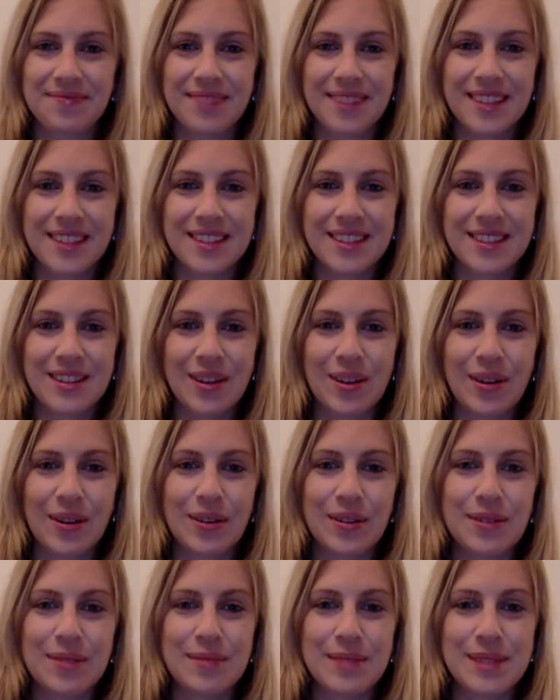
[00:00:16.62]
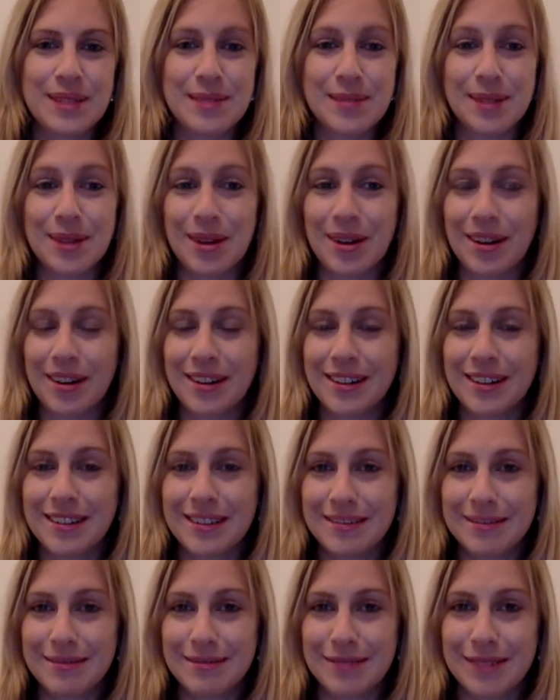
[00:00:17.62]
So Mr.
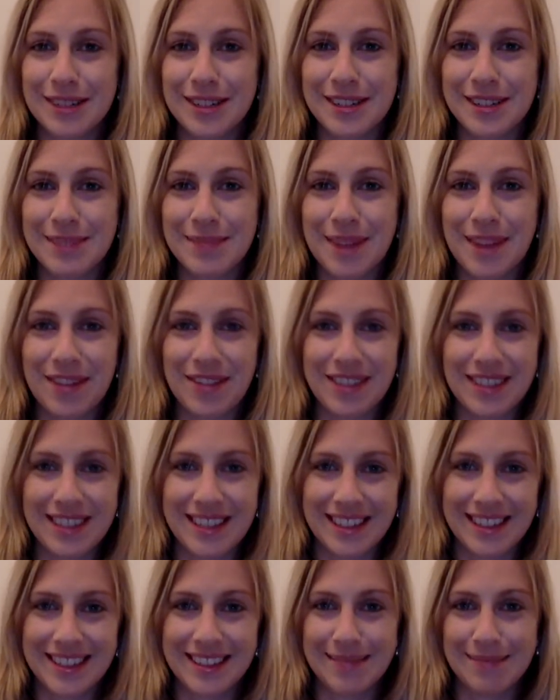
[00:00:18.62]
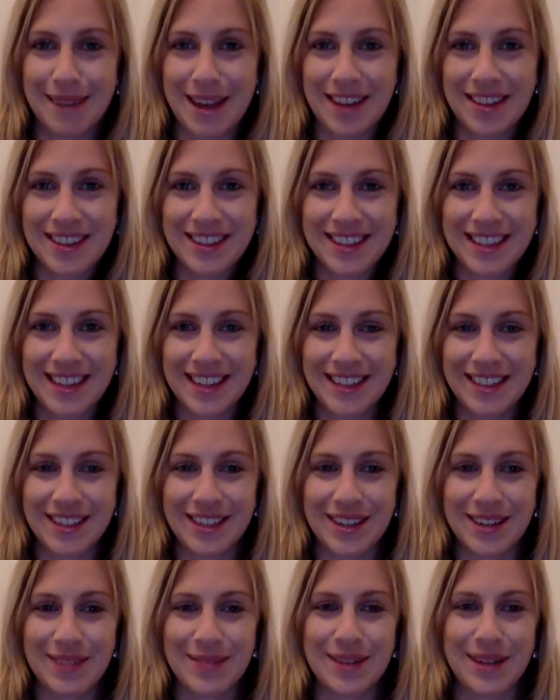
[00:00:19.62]
McGoran was my physics and maths teacher
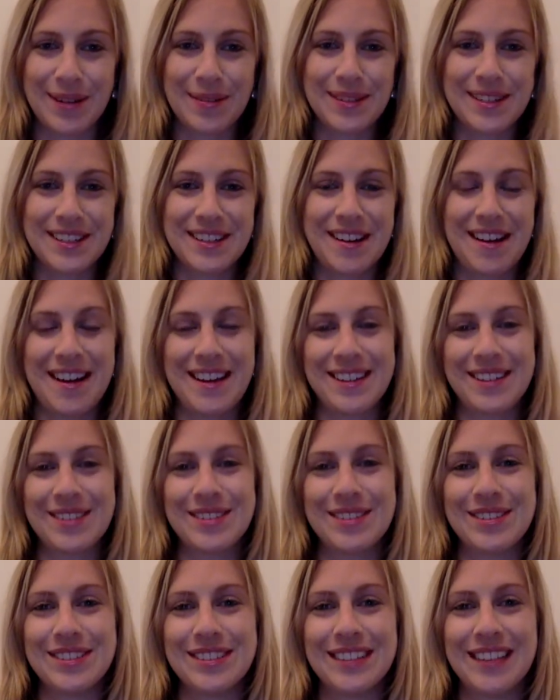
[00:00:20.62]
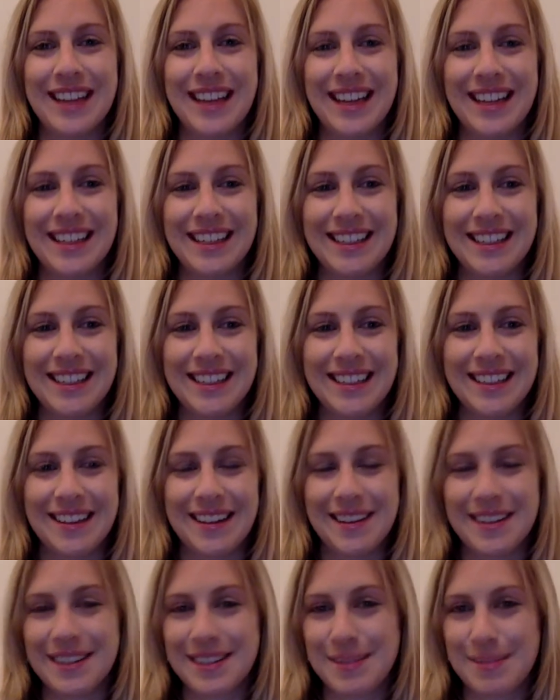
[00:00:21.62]
when I was in high school, and he
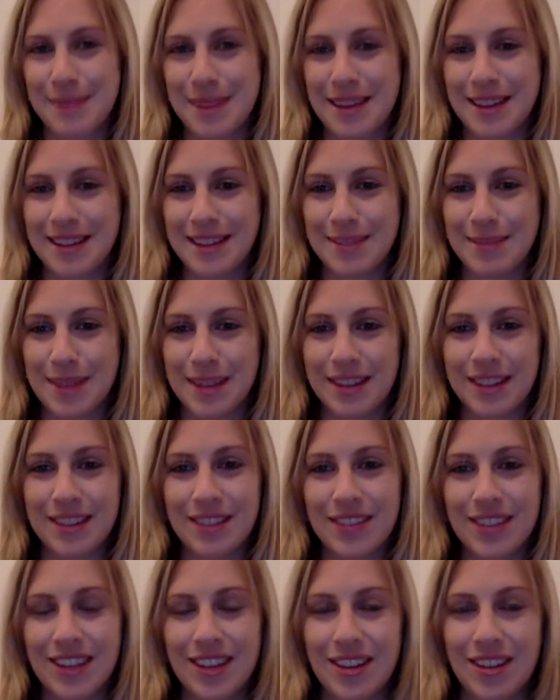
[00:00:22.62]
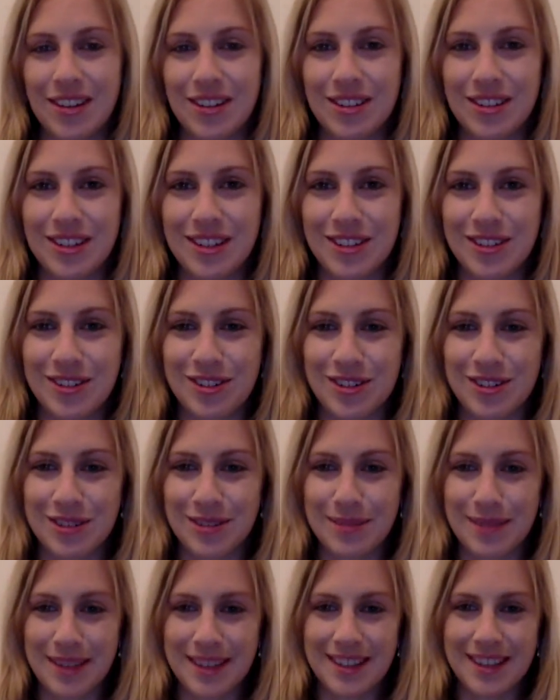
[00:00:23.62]
asked me to make this video to introduce
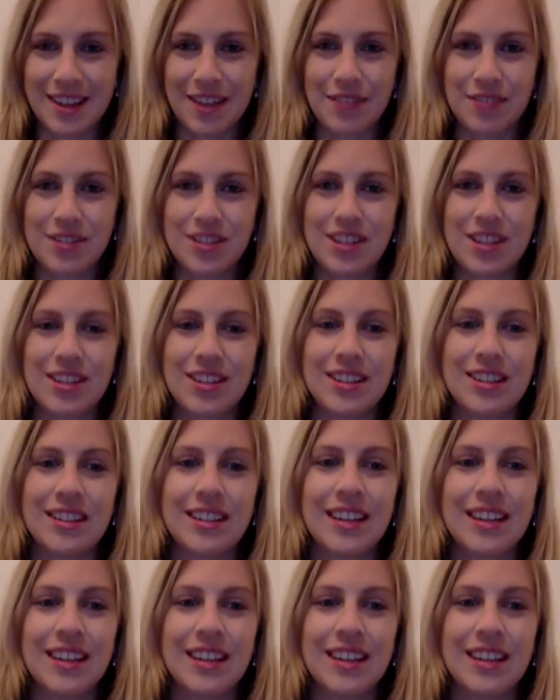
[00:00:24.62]
myself to you.